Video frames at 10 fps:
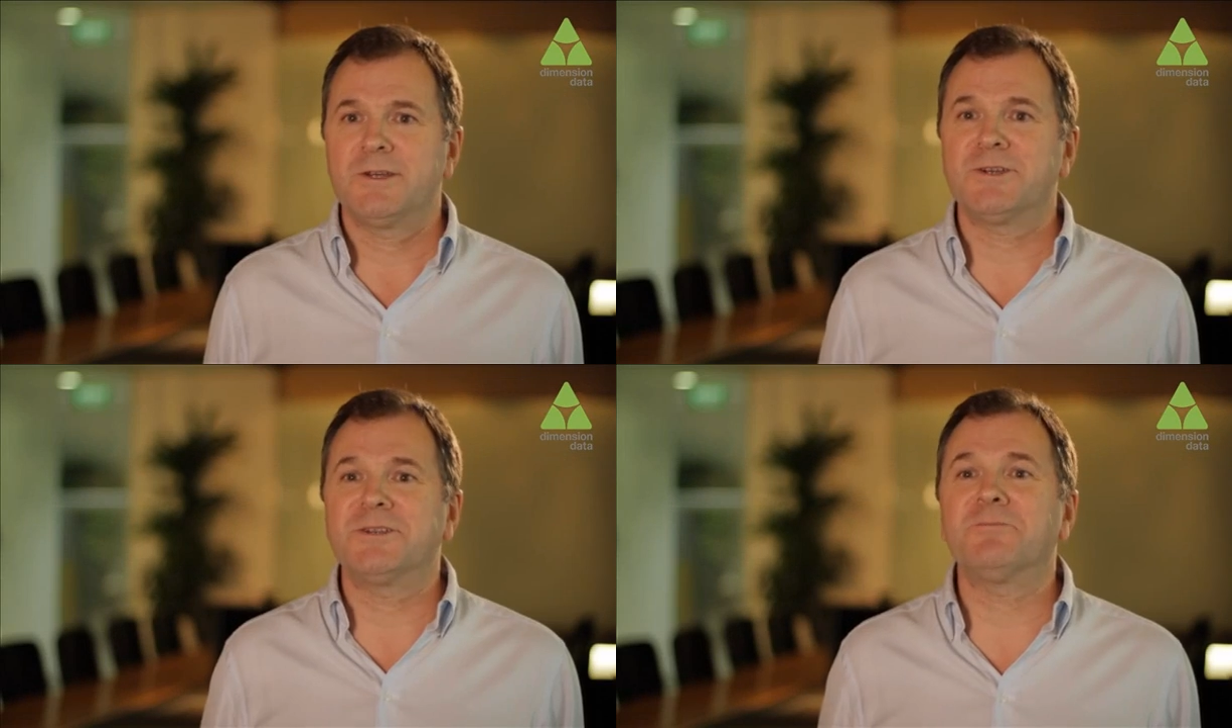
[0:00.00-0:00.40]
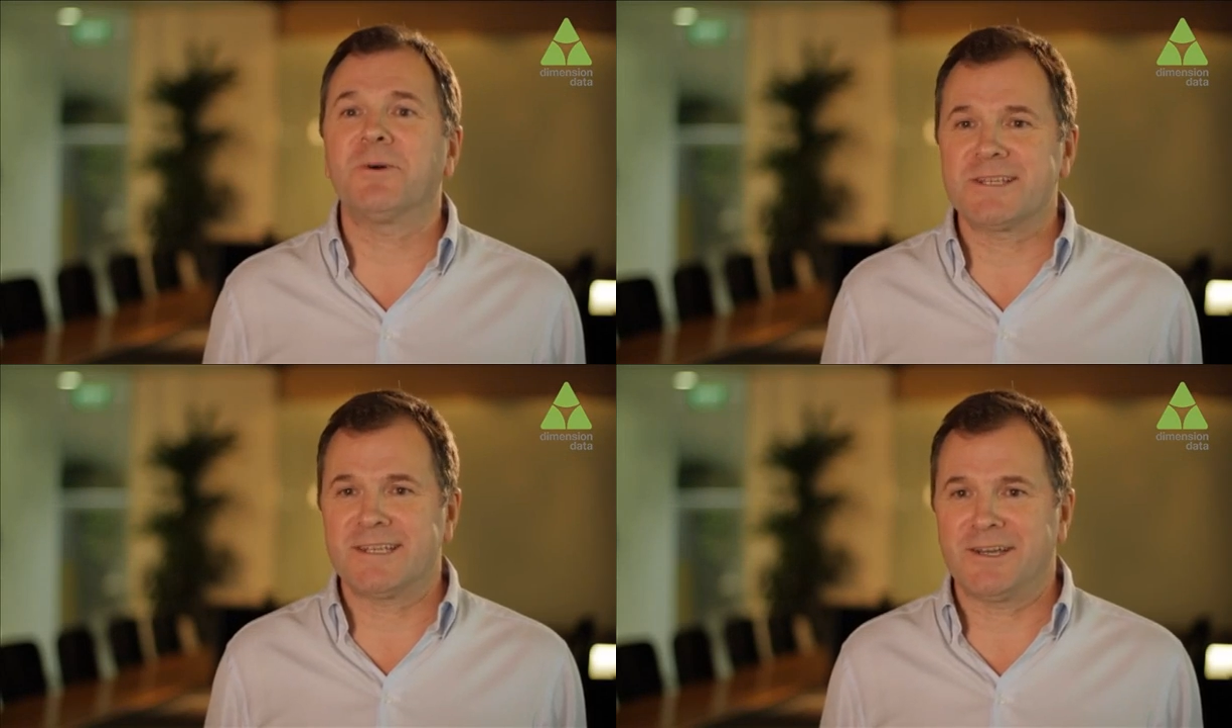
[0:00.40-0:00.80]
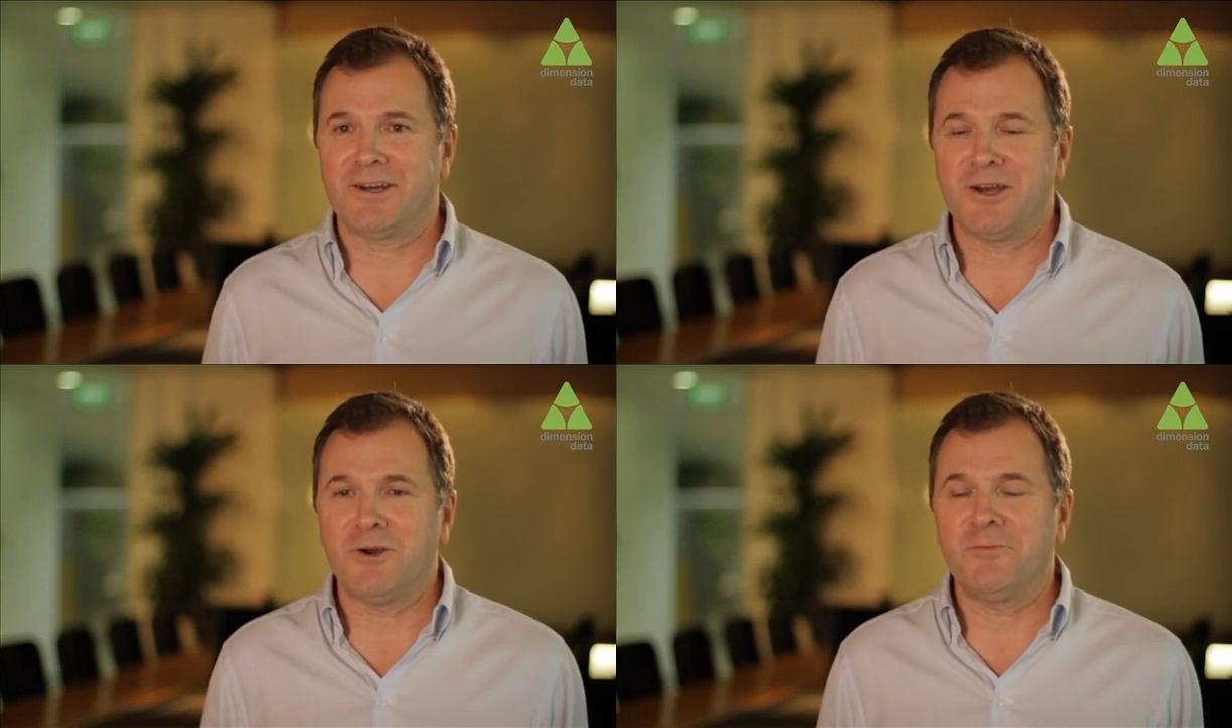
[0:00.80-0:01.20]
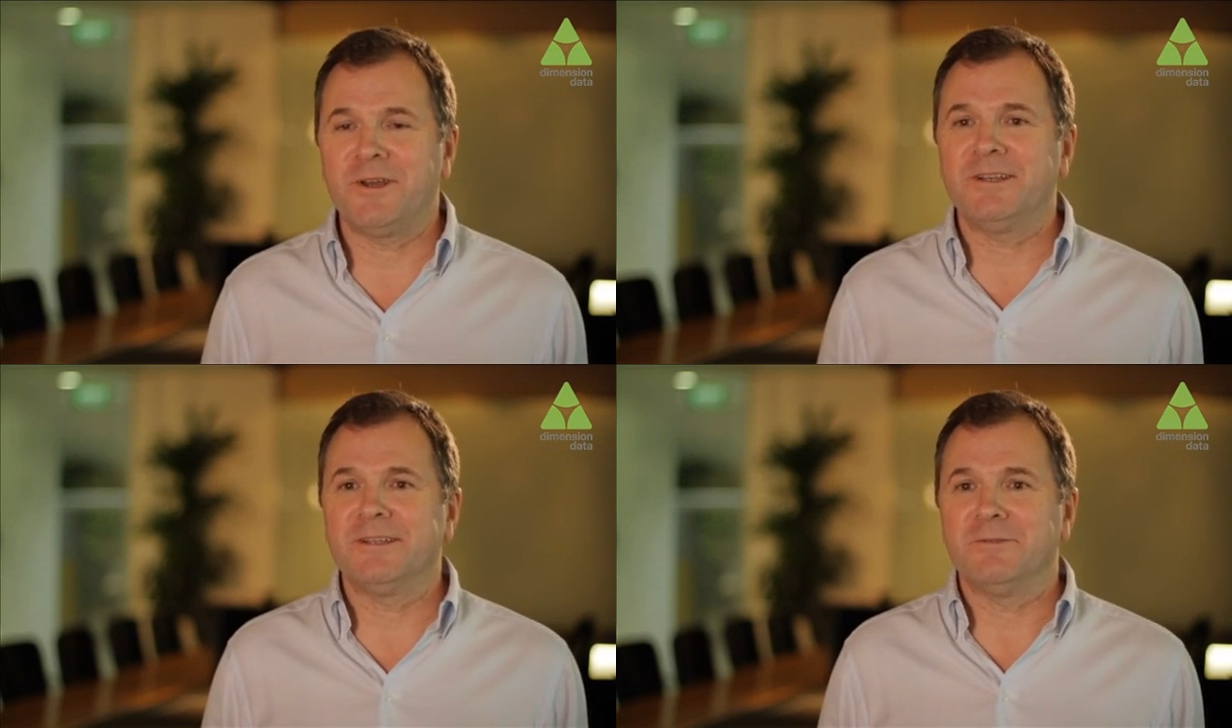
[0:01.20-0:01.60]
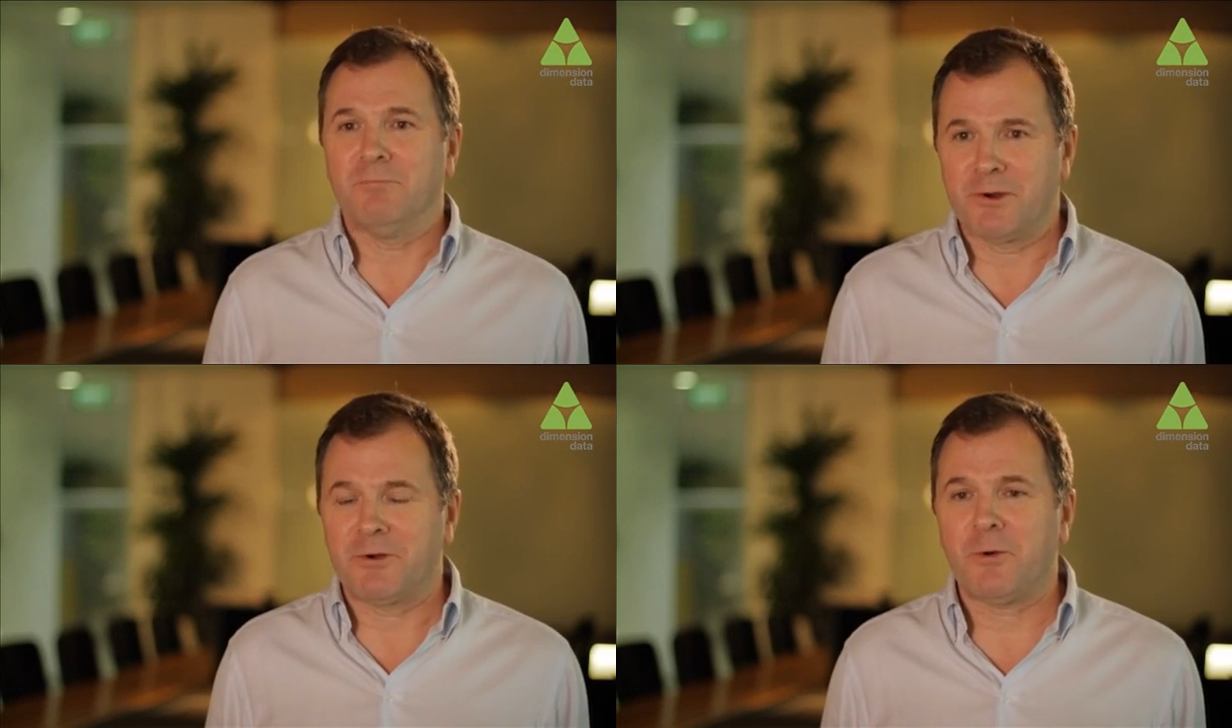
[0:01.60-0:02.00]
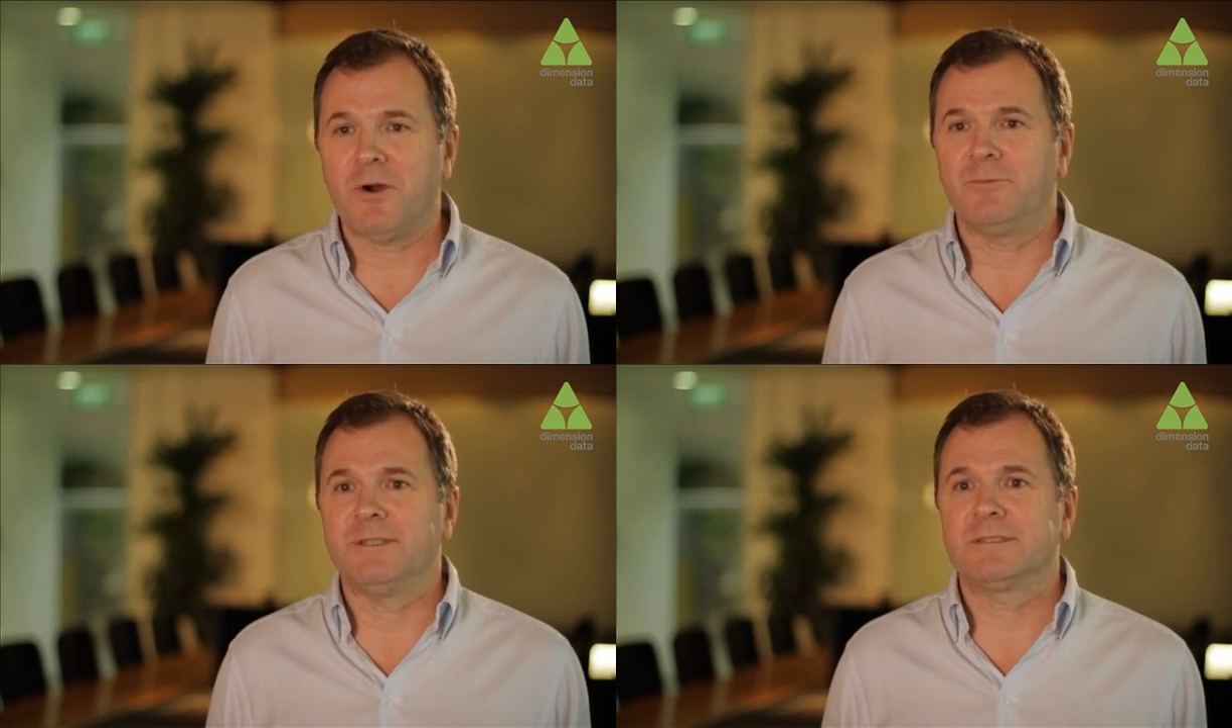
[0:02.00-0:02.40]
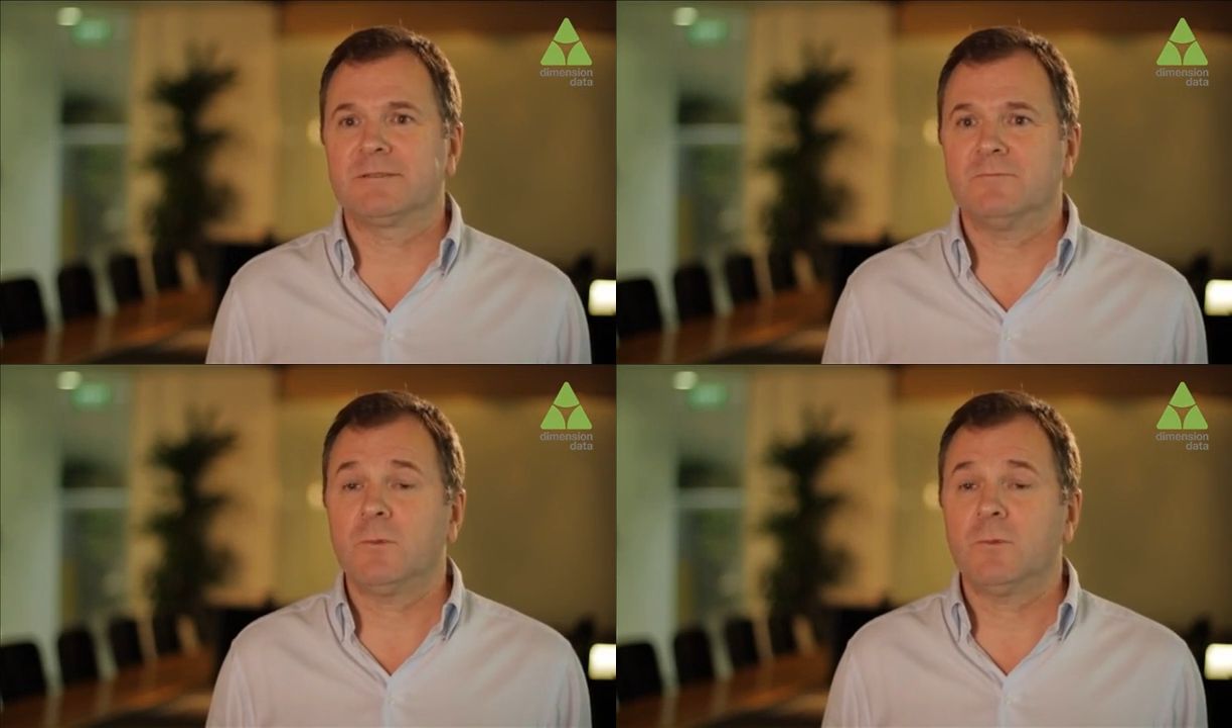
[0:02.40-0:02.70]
So did my C I O meet my requirements?